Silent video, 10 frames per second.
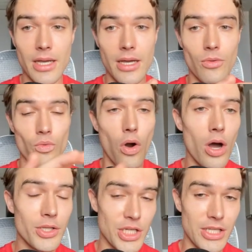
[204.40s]

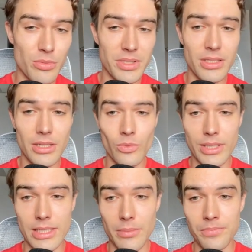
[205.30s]
raw ChatGPT in
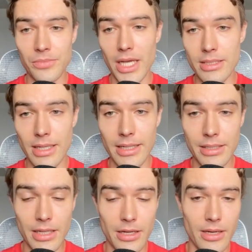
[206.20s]
WhatsApp,
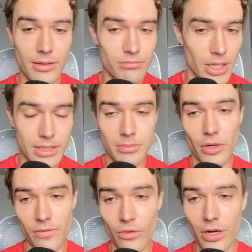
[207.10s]
has
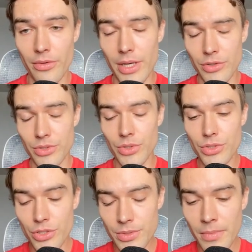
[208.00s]
about 400,000
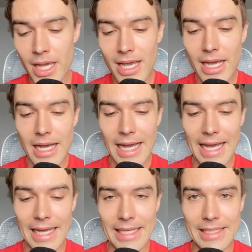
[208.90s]
users.
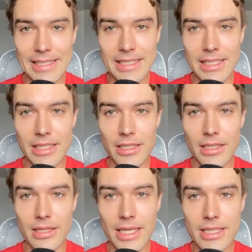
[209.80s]
And
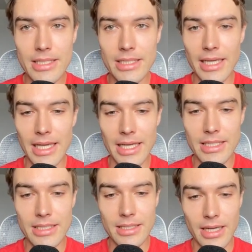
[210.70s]
this
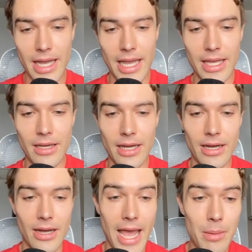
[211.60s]
is a
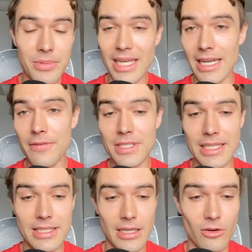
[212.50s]
app that lives
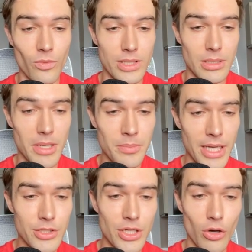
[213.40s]
inside of WhatsApp. Let me
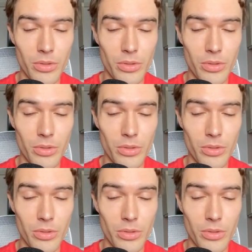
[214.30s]
actually open